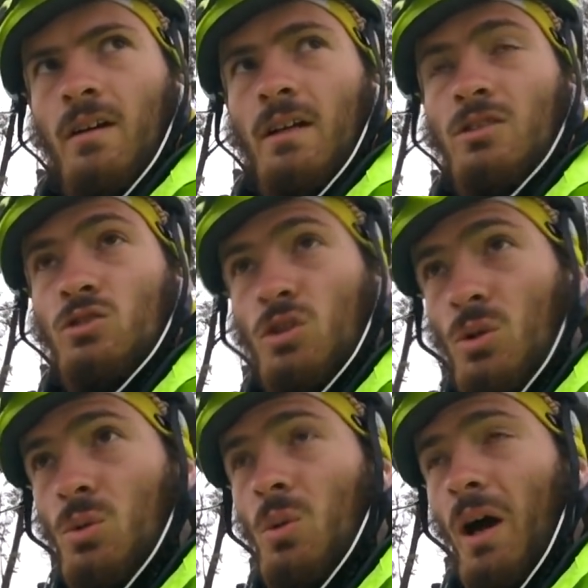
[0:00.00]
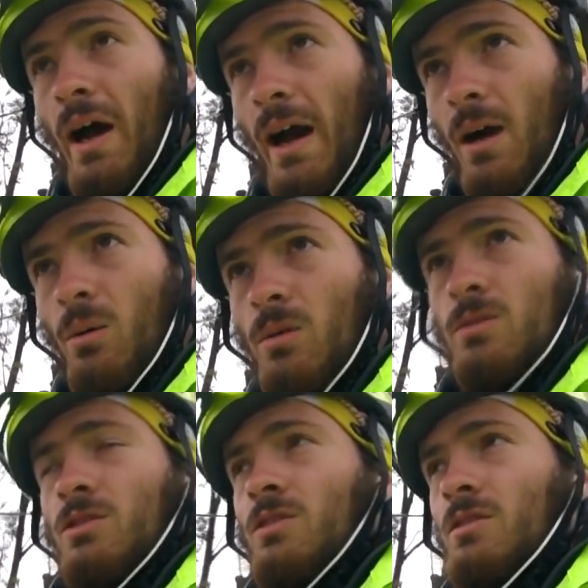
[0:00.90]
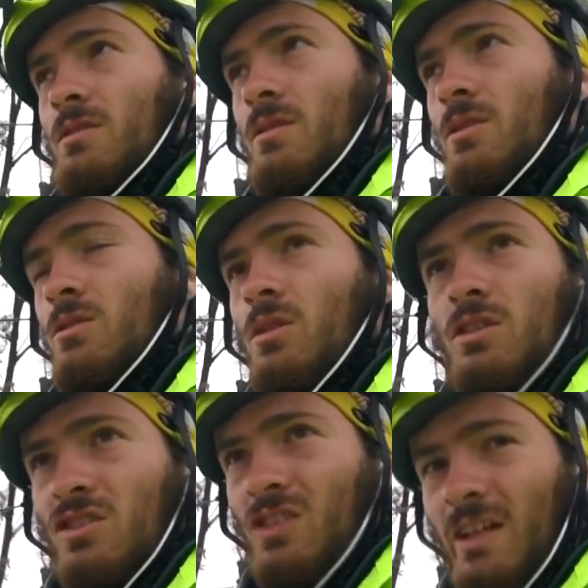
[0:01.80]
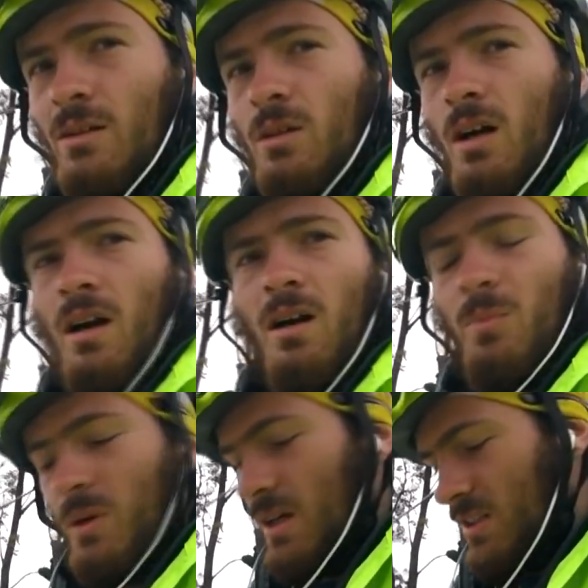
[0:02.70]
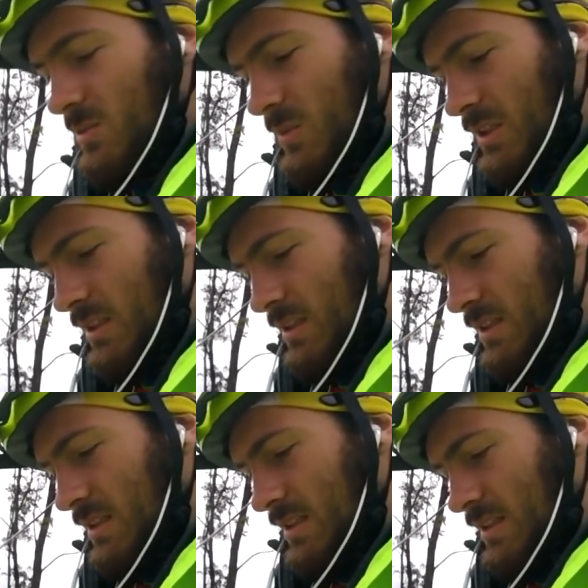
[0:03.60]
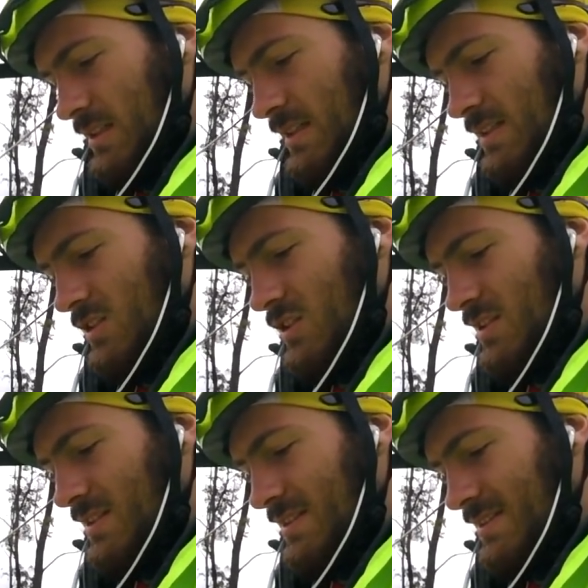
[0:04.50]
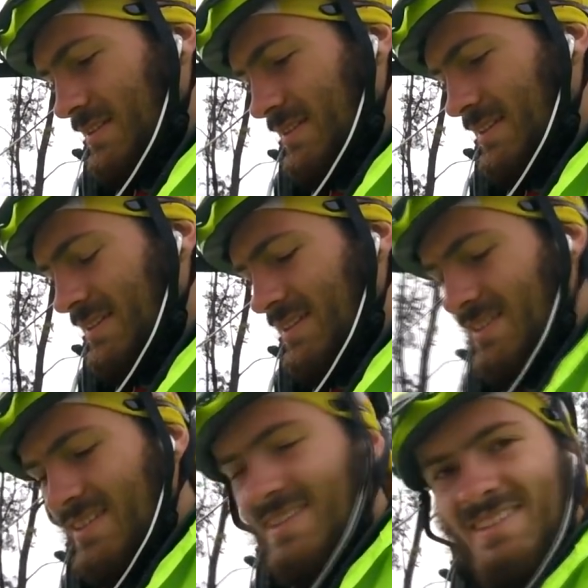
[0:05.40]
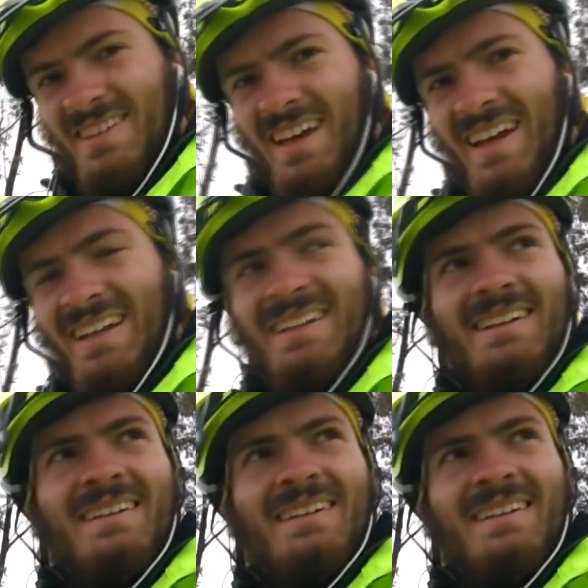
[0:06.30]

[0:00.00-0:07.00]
in two hours not a single car passed me that's just that's just insane